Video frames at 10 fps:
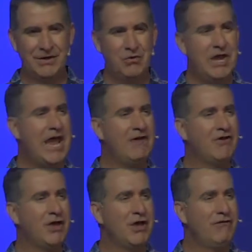We have
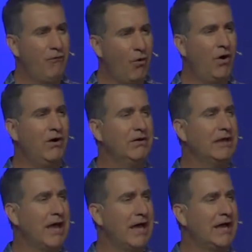four
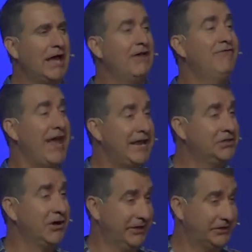uh,
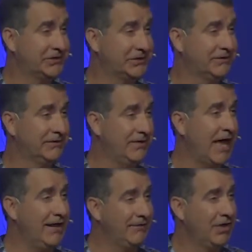evangelists
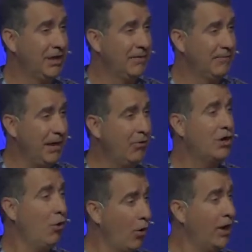that have been
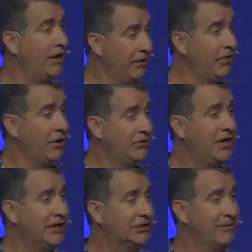recorded in the New
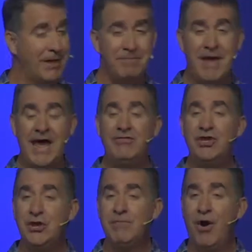Testament
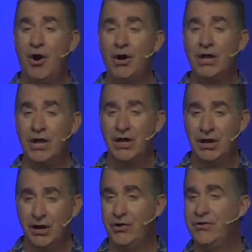Matthew, Mark,
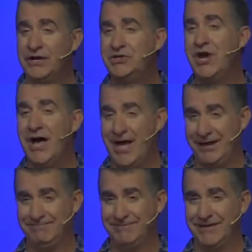Luke, and John.
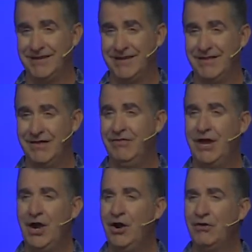
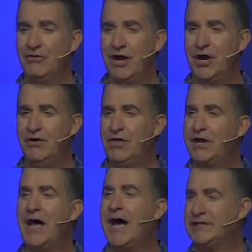They're, they're the
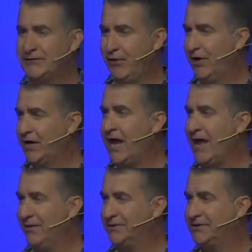gospel
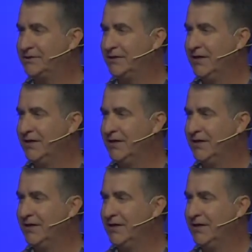accounts.